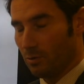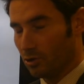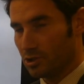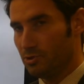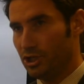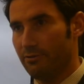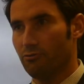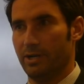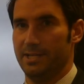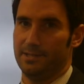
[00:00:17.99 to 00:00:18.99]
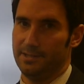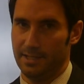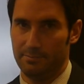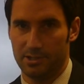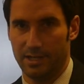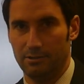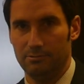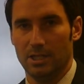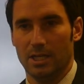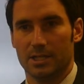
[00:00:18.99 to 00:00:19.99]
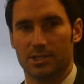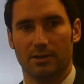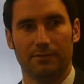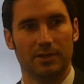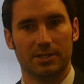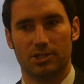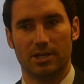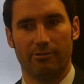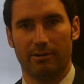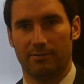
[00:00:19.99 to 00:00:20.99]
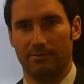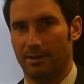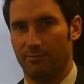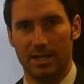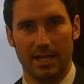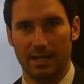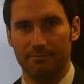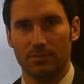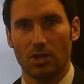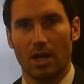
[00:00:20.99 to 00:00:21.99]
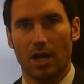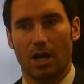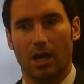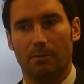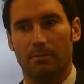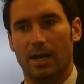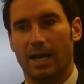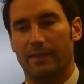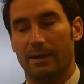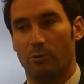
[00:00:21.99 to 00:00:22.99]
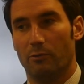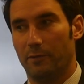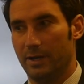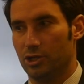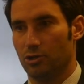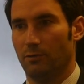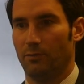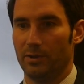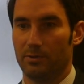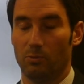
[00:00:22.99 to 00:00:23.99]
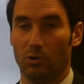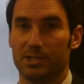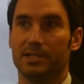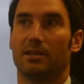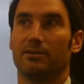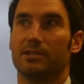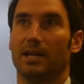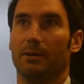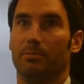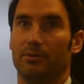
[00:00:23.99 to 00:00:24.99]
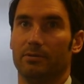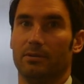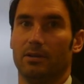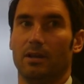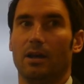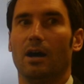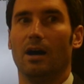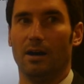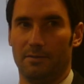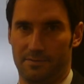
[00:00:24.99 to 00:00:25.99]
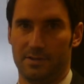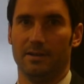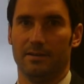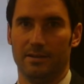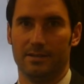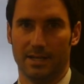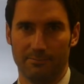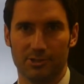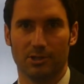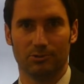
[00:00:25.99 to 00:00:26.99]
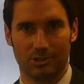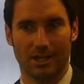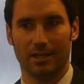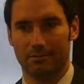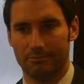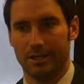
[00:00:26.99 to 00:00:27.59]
We've got some general hints and tips now, stuff that is generic every year. And then we'll finish off with what is going to happen after exam results day.